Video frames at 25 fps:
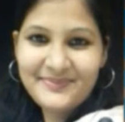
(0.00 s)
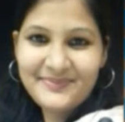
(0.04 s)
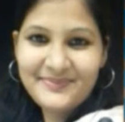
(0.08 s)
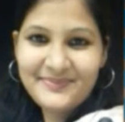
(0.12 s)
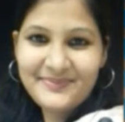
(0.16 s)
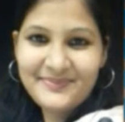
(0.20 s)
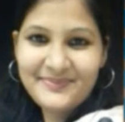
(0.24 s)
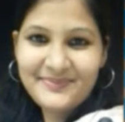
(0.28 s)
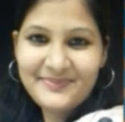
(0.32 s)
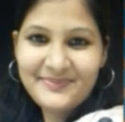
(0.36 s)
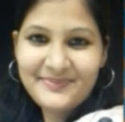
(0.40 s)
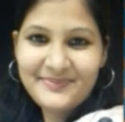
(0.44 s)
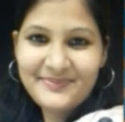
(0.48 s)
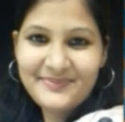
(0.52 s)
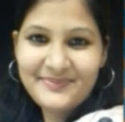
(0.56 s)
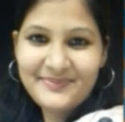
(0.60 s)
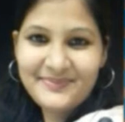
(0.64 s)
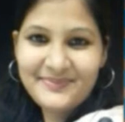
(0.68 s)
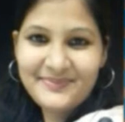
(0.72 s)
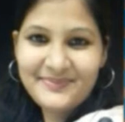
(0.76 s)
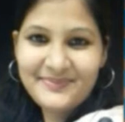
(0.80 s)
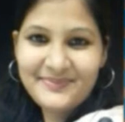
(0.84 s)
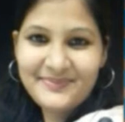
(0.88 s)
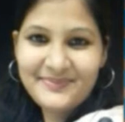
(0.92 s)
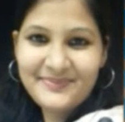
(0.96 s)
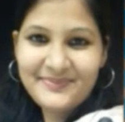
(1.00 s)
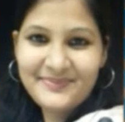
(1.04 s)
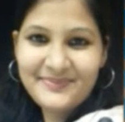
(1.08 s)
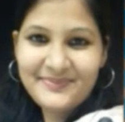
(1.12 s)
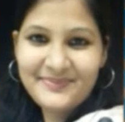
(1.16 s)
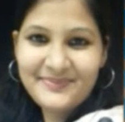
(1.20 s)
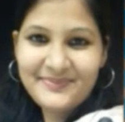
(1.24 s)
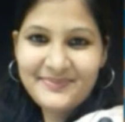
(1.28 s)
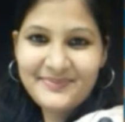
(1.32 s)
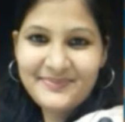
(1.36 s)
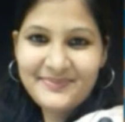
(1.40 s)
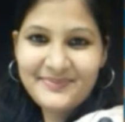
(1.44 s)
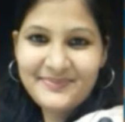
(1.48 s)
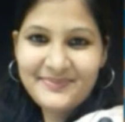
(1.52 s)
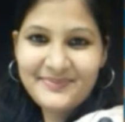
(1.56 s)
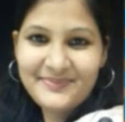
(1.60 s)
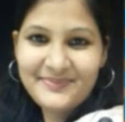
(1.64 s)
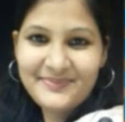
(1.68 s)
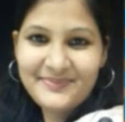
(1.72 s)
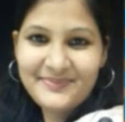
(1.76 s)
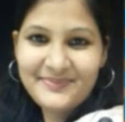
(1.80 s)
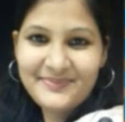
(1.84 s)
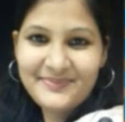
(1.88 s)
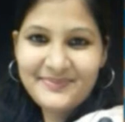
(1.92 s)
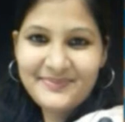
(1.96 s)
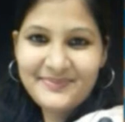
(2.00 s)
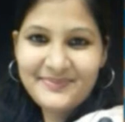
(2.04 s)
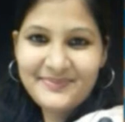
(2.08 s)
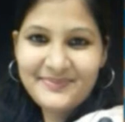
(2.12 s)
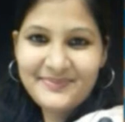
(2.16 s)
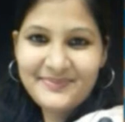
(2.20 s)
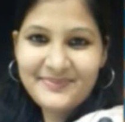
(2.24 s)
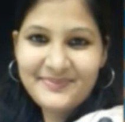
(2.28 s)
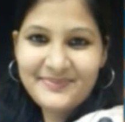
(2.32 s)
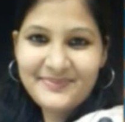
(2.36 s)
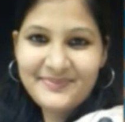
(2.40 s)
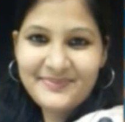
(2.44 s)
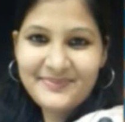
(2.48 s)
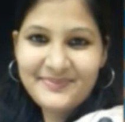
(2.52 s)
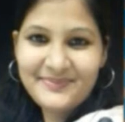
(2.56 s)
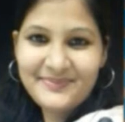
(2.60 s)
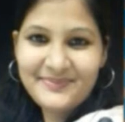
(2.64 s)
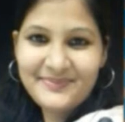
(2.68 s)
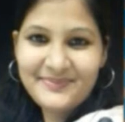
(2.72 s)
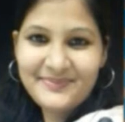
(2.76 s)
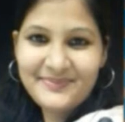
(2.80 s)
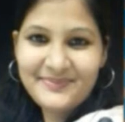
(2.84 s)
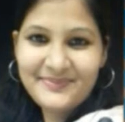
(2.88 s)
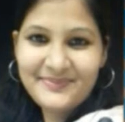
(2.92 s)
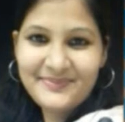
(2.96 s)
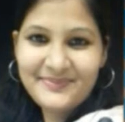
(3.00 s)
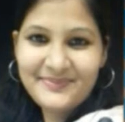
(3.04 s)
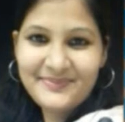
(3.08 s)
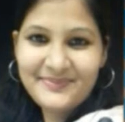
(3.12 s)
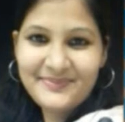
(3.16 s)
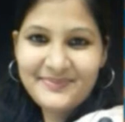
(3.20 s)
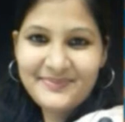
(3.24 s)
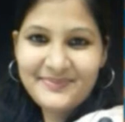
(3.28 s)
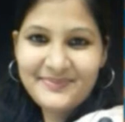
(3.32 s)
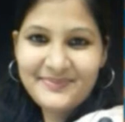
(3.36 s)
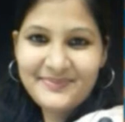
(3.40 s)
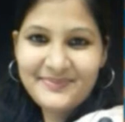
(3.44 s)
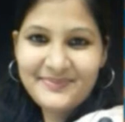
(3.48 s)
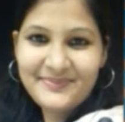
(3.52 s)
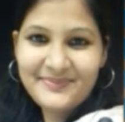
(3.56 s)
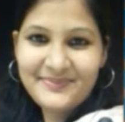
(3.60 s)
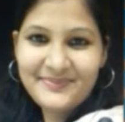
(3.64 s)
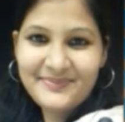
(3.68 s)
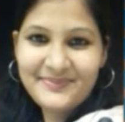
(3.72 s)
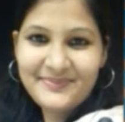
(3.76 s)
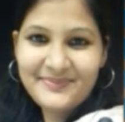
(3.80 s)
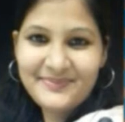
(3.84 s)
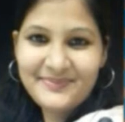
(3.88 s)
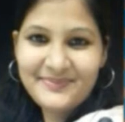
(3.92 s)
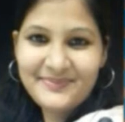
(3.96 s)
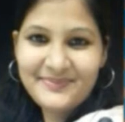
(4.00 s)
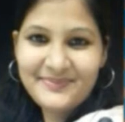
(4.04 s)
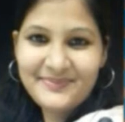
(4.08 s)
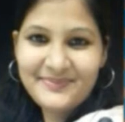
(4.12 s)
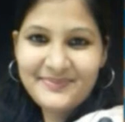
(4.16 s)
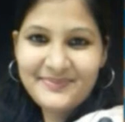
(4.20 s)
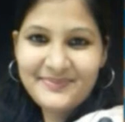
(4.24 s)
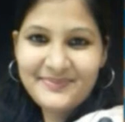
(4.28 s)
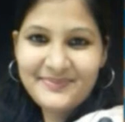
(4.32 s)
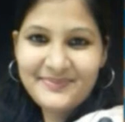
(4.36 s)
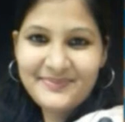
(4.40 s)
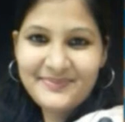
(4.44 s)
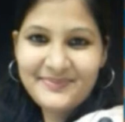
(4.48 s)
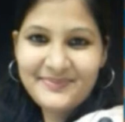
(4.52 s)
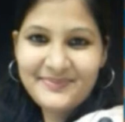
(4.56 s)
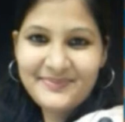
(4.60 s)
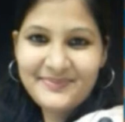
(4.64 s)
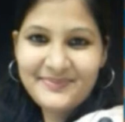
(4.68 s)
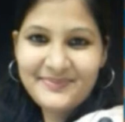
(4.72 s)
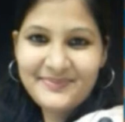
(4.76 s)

(no lip movement)